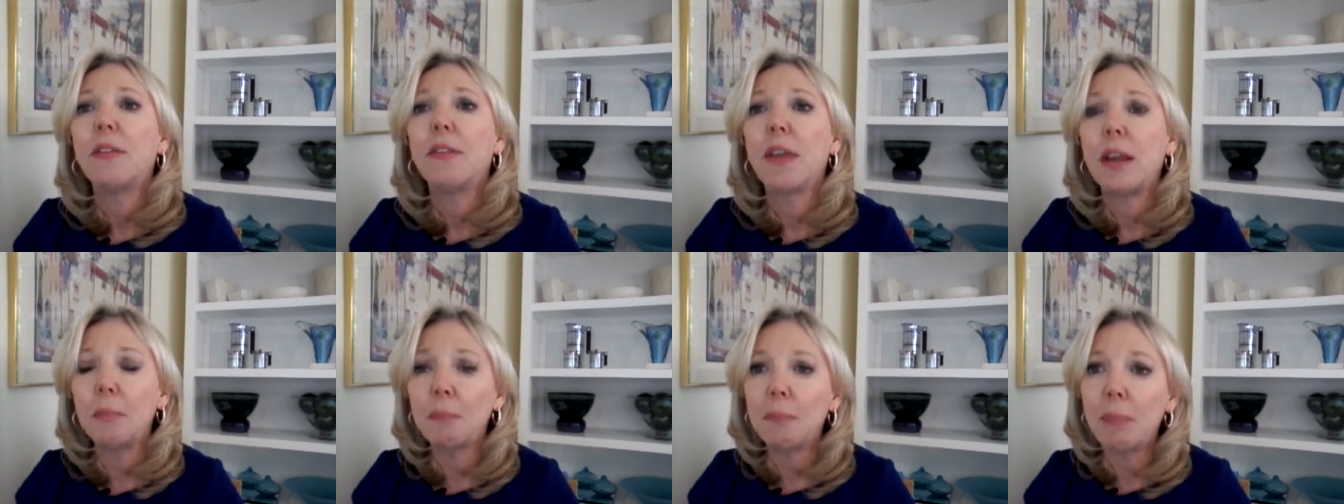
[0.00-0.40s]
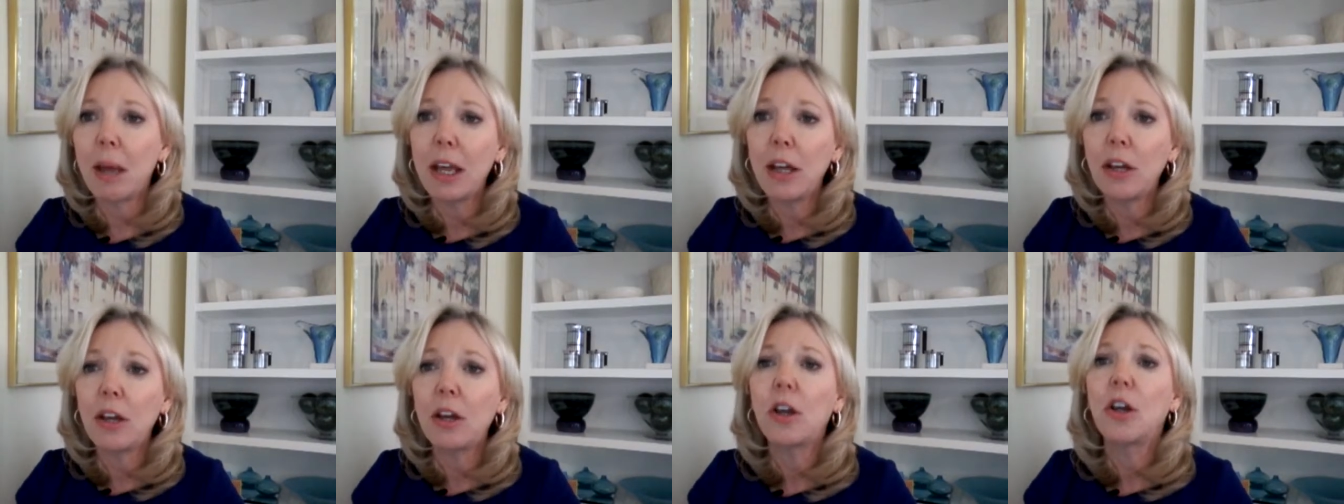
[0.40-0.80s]
that
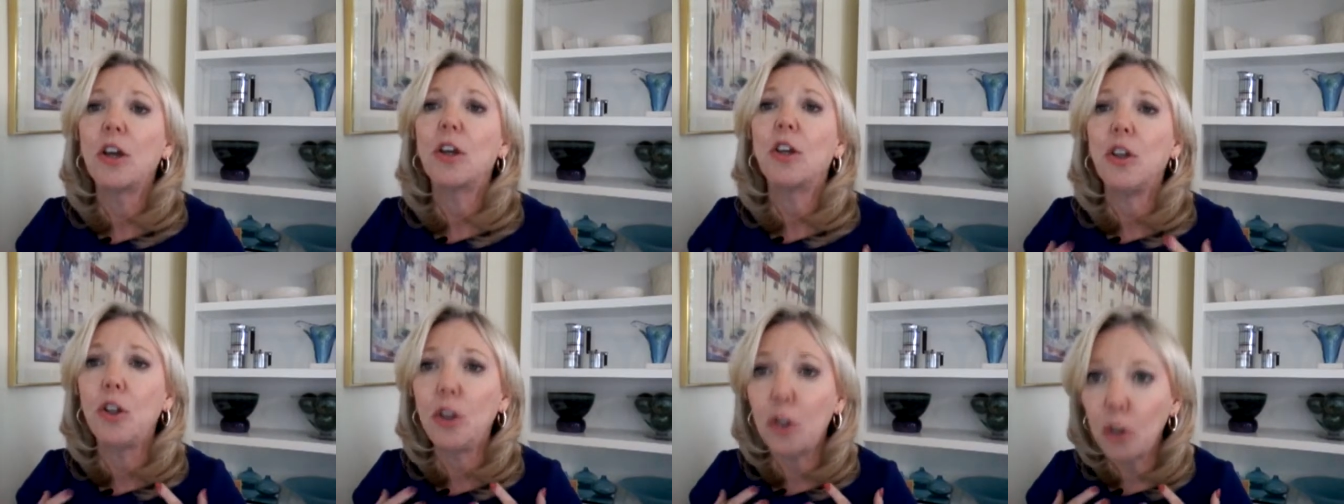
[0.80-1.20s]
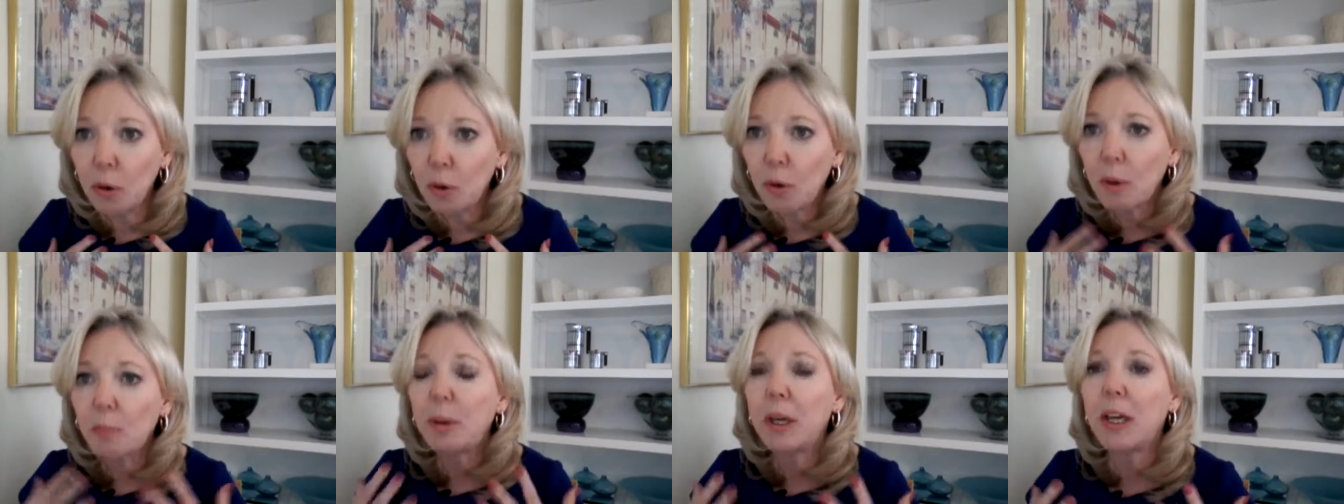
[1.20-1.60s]
make
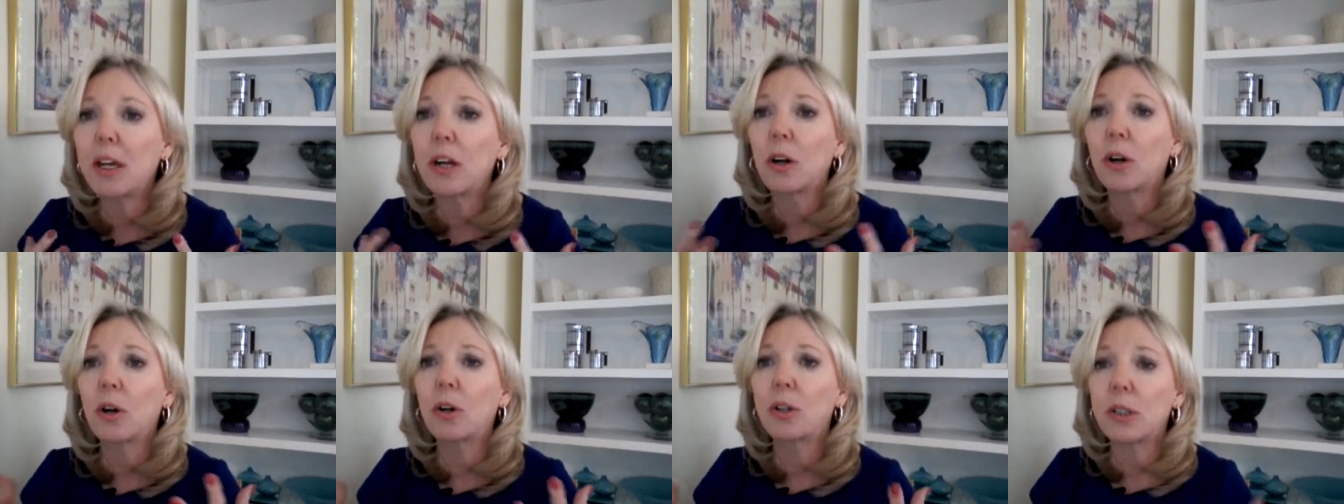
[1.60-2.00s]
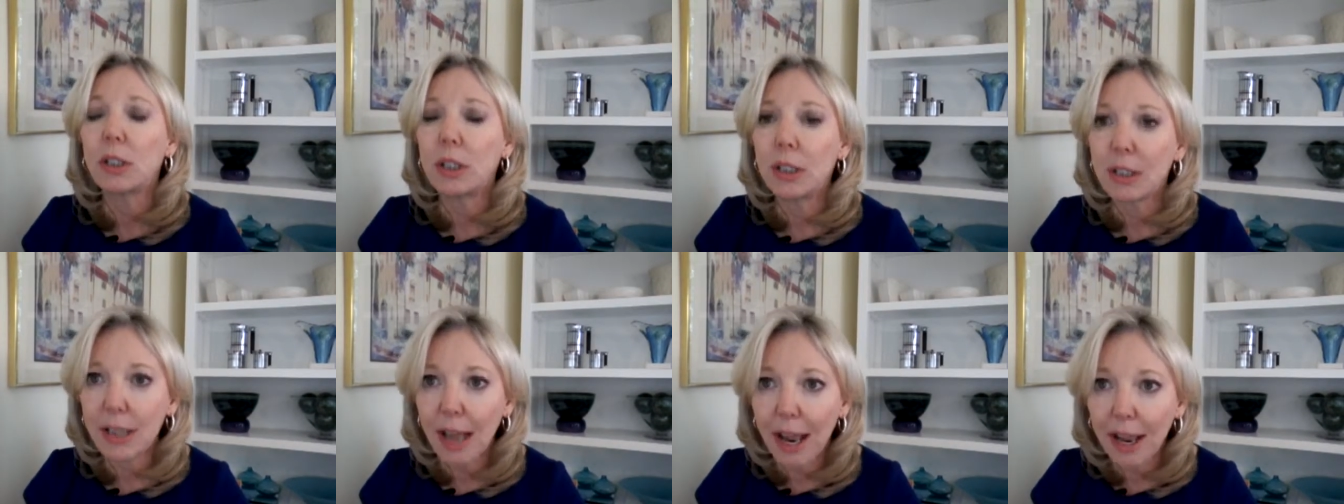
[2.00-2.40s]
you appear
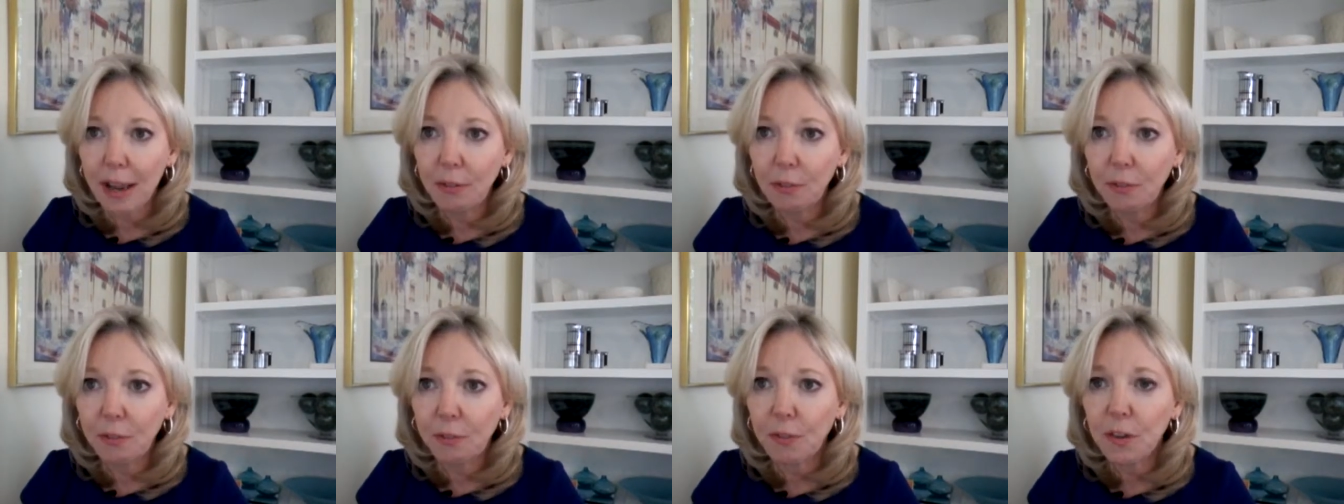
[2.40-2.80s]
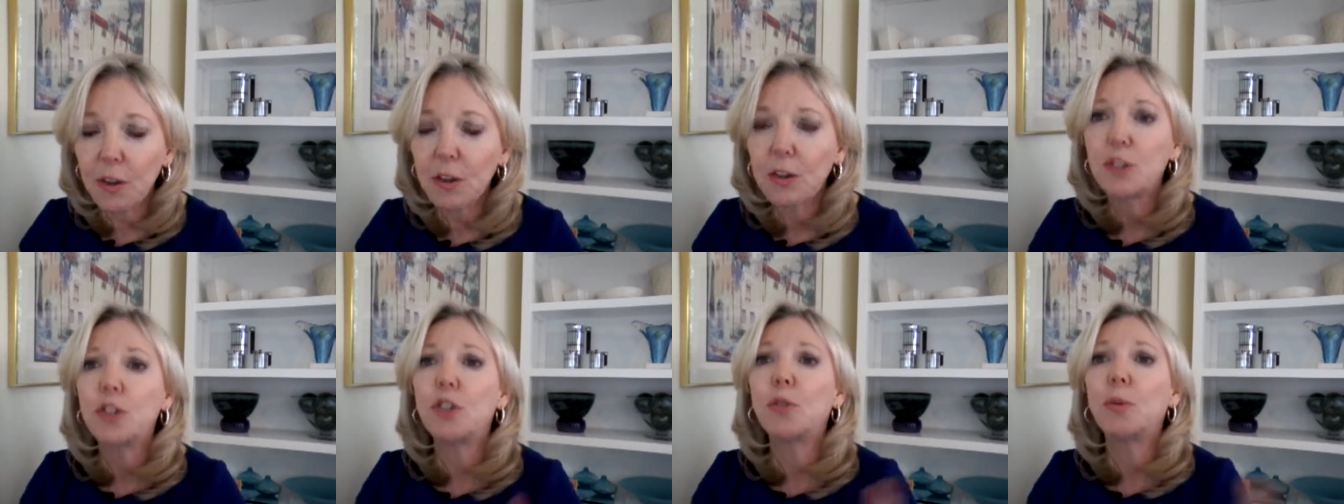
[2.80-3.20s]
safe
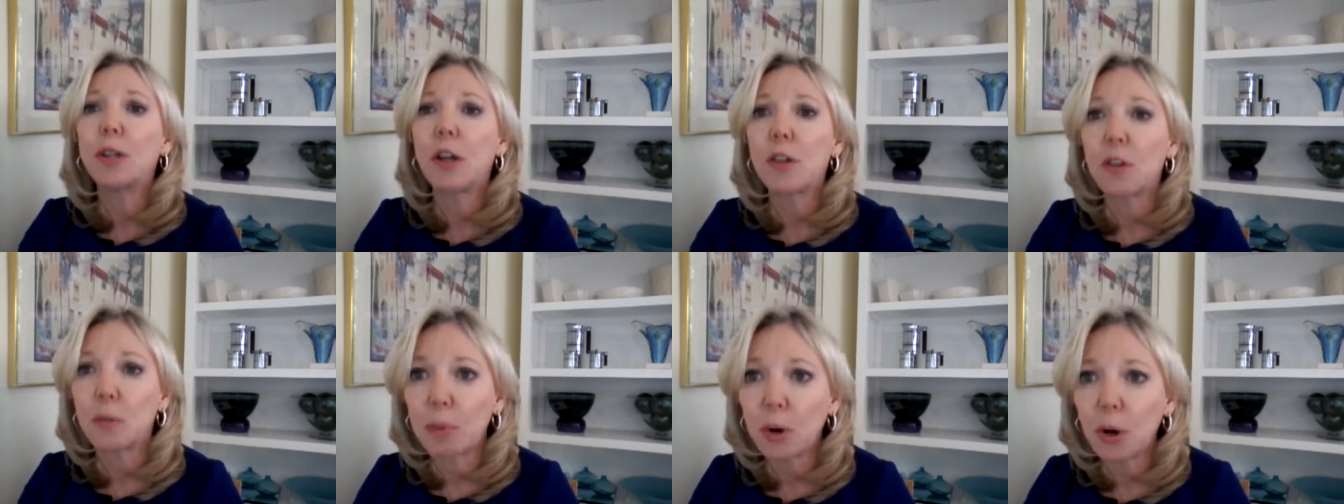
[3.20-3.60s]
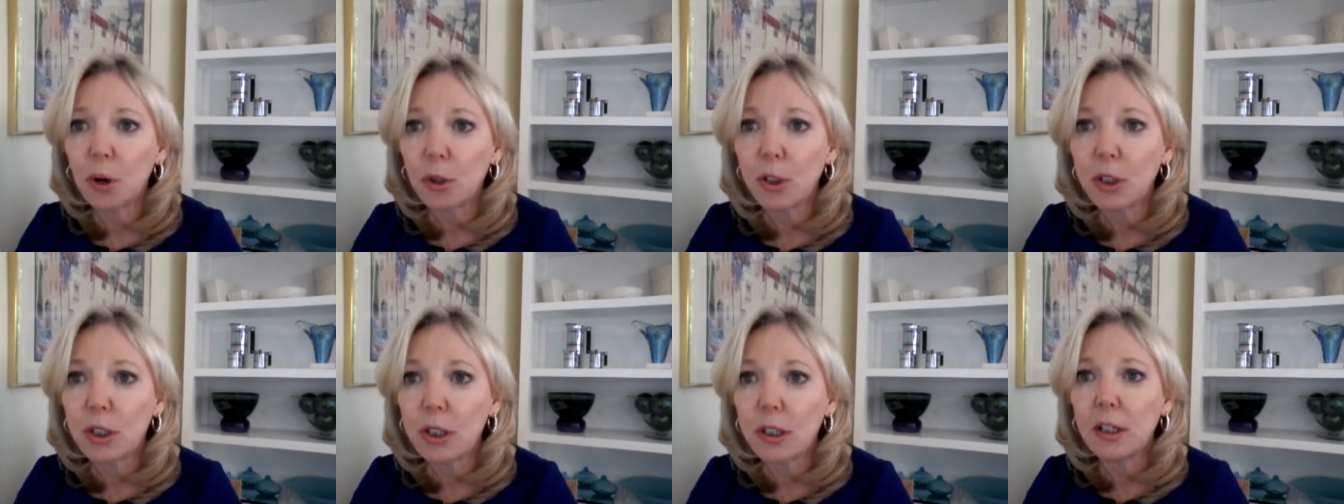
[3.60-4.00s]
to another
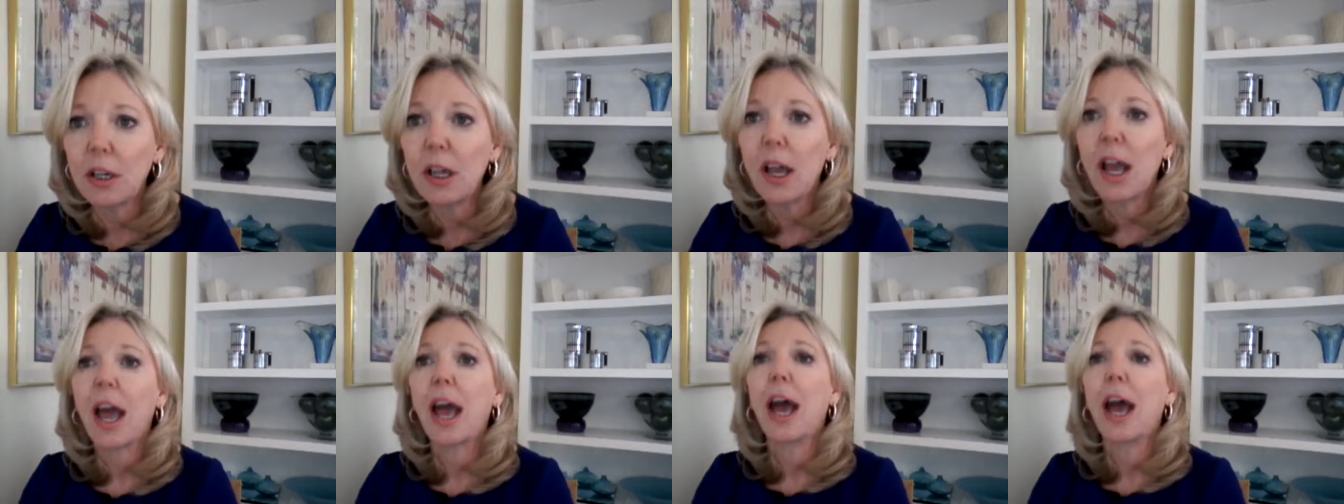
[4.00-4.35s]
person